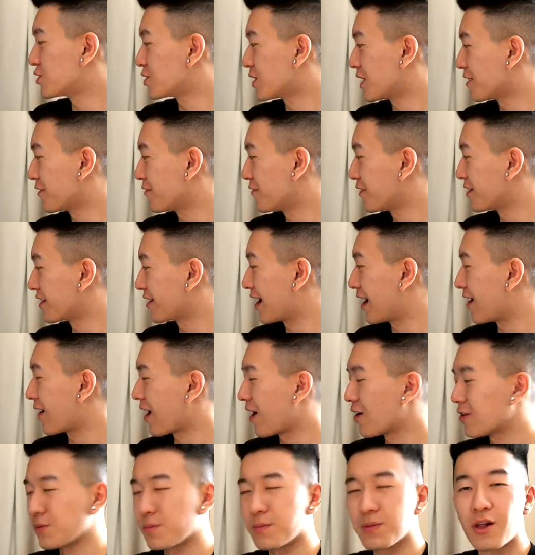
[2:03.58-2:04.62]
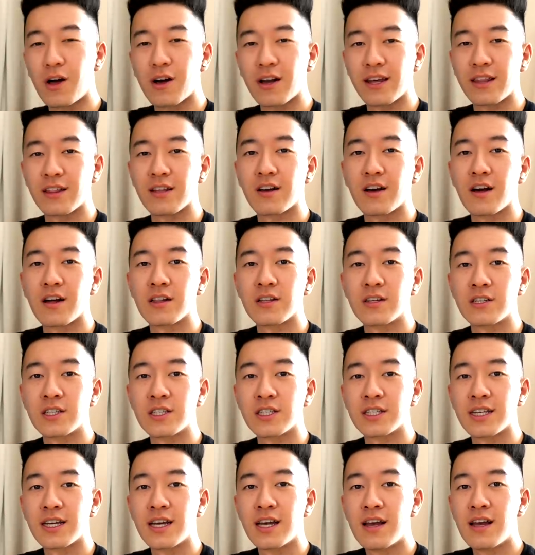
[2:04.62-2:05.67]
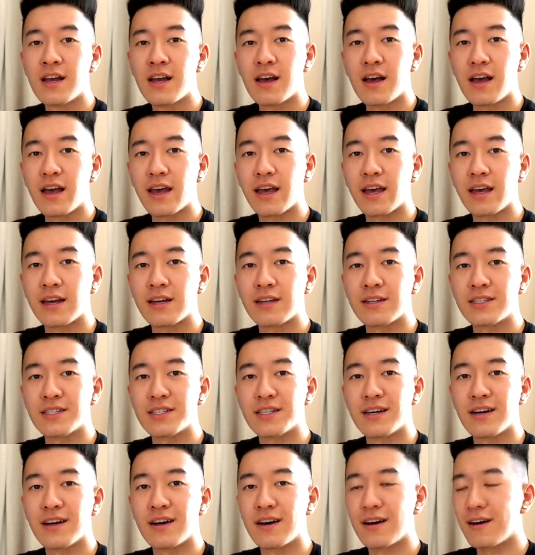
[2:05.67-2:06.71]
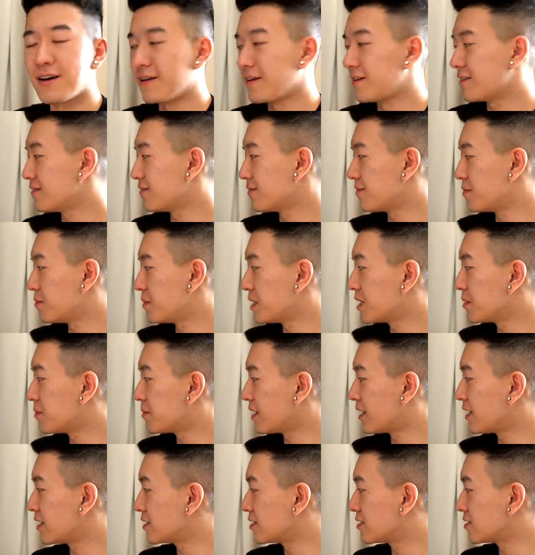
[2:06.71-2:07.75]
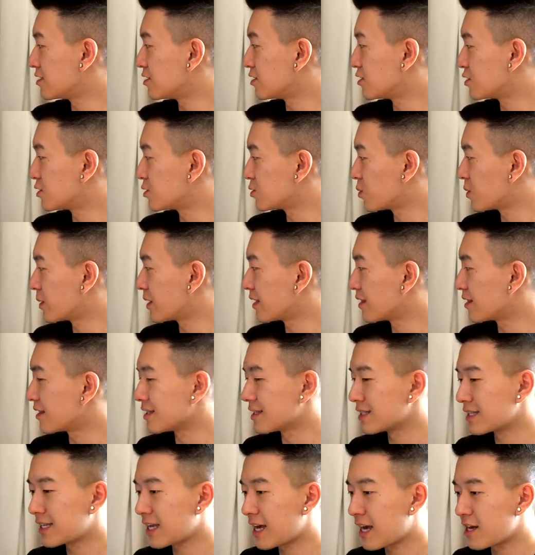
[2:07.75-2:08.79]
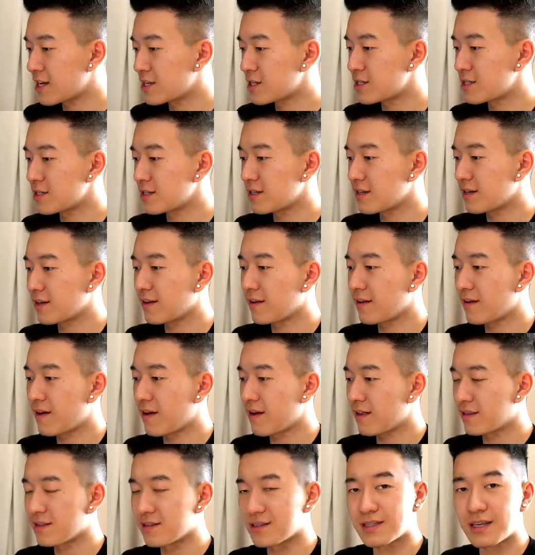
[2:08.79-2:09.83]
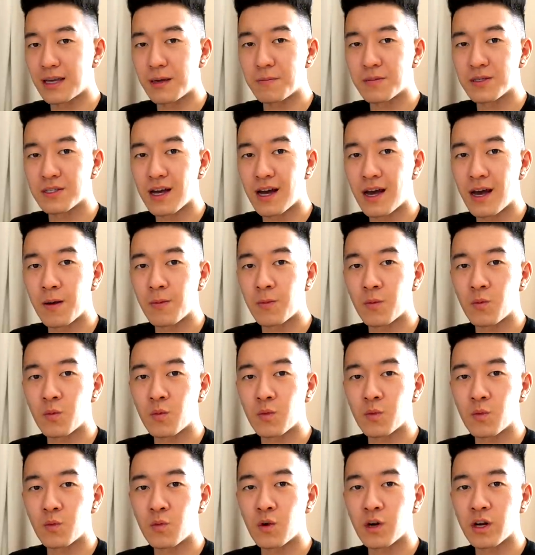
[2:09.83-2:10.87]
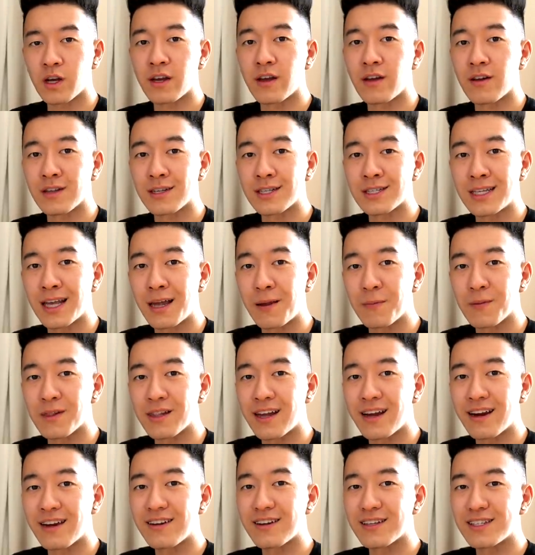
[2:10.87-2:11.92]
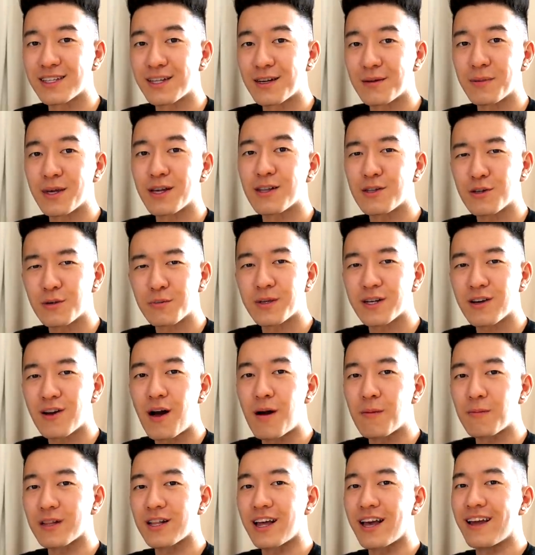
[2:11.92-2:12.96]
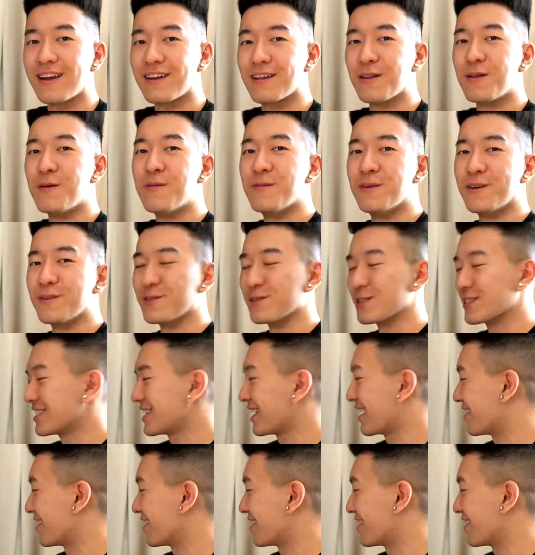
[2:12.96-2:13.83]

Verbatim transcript: try to figure out how to block in the colors and uh, minimize destroying the sketch. At the same time, working on the same layer. It's gonna be a little bit complicated, but we'll see